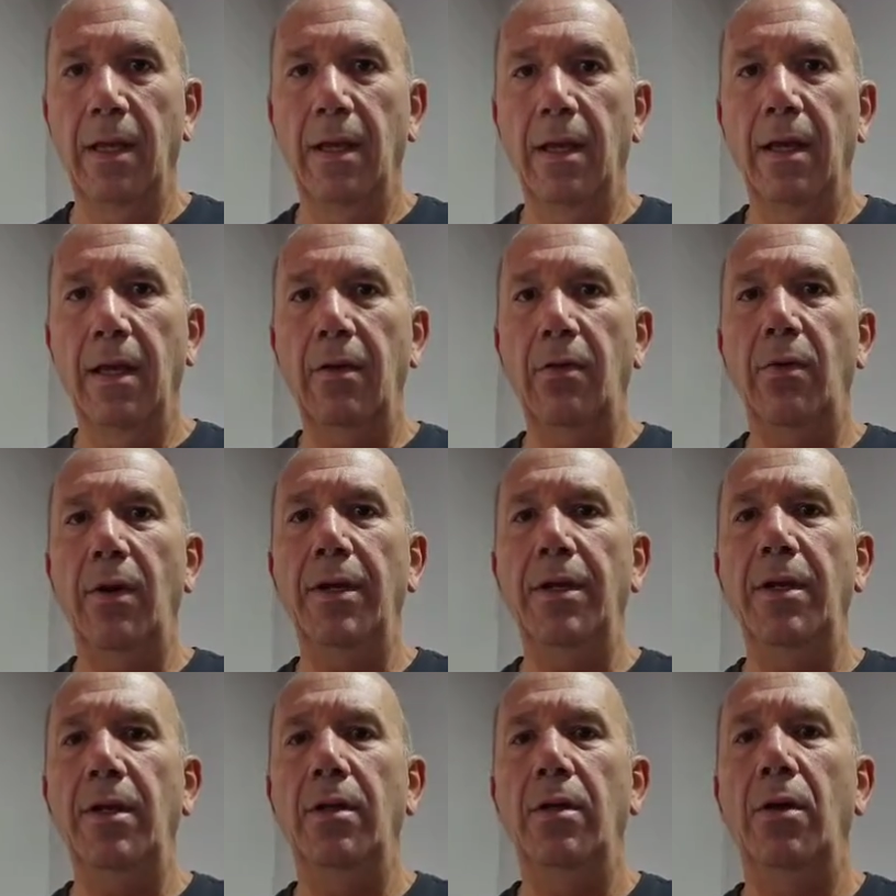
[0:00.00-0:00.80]
Hey
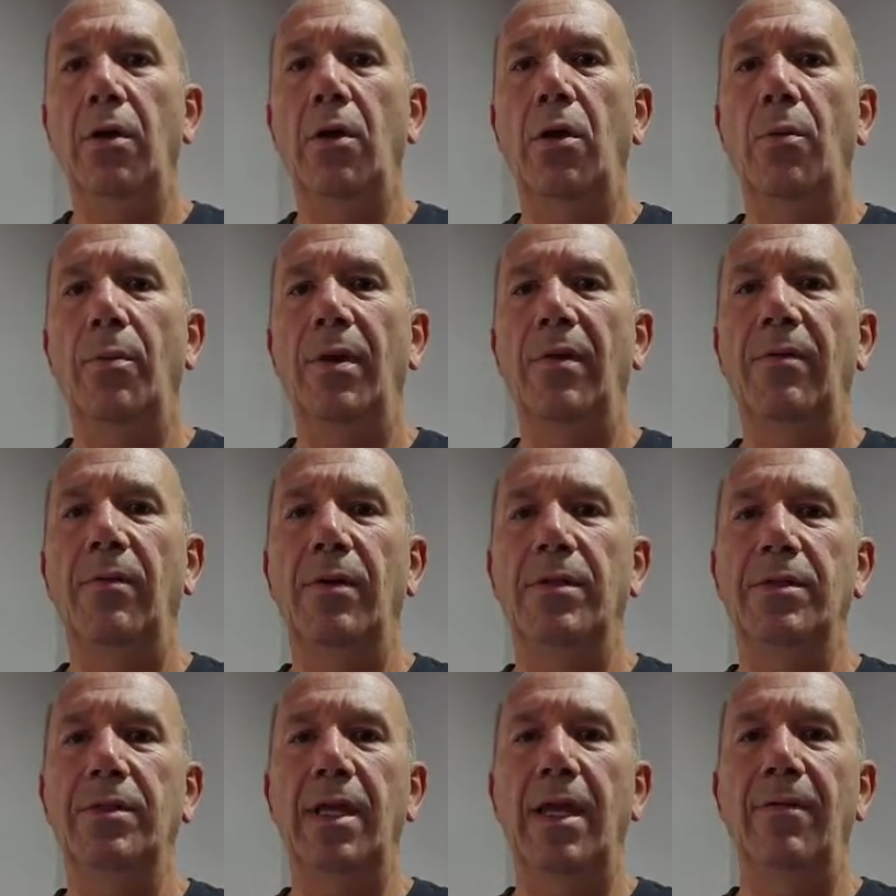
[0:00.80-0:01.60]
everyone, hope
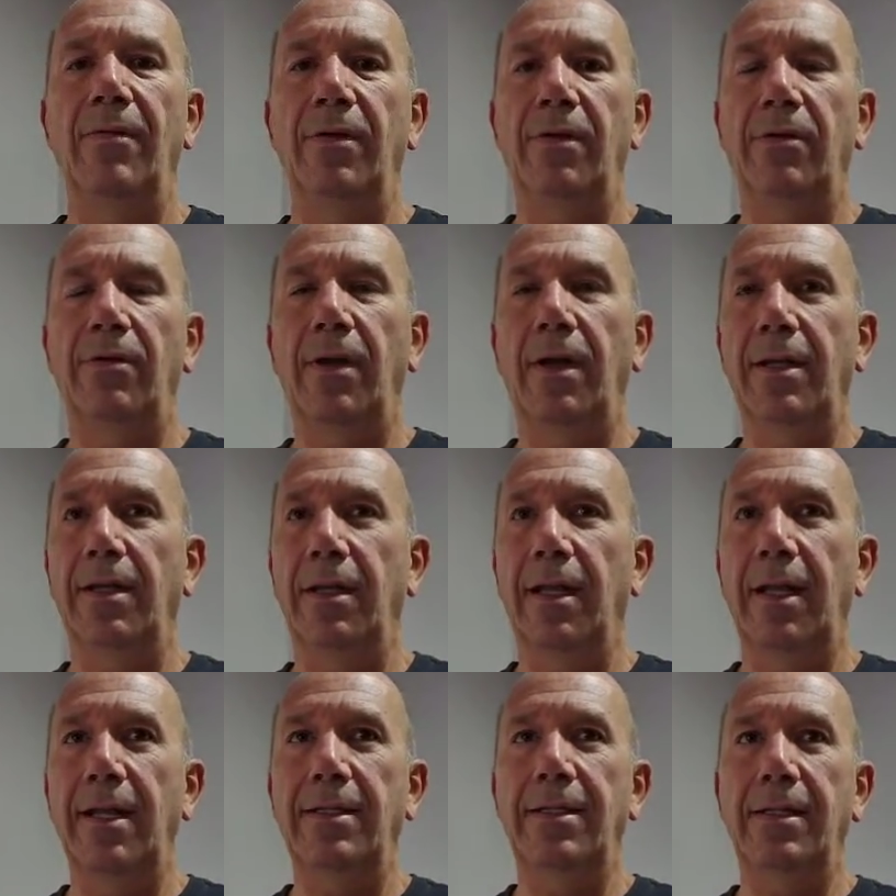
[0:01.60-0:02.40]
everyone's having a great
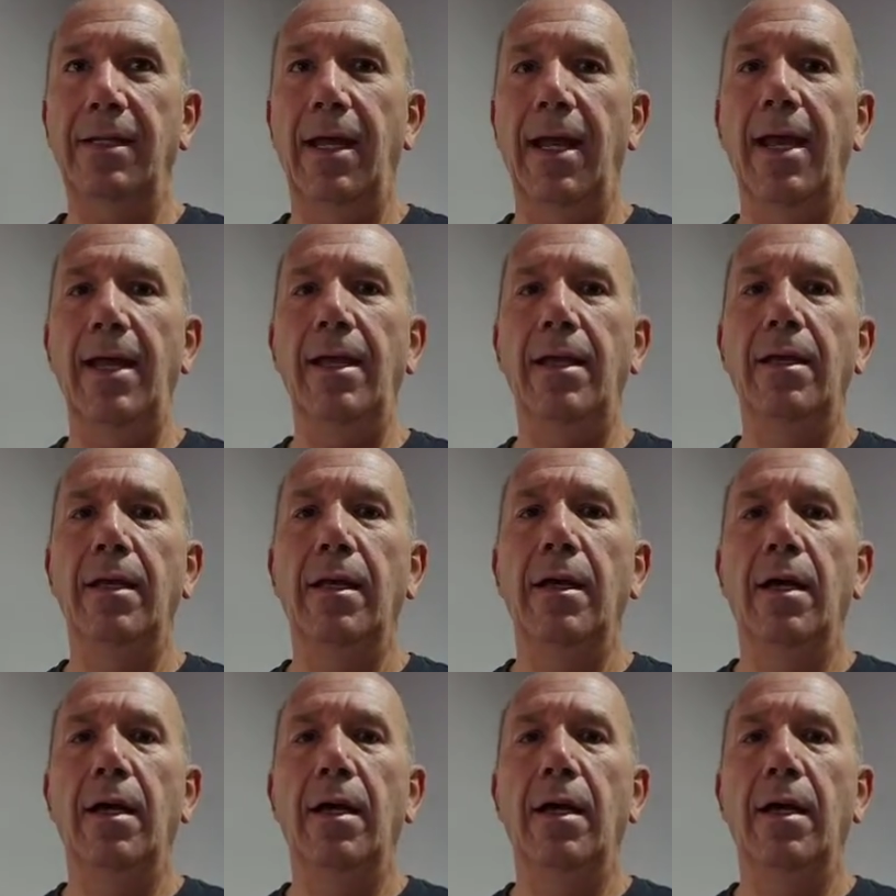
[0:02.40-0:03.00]
day today.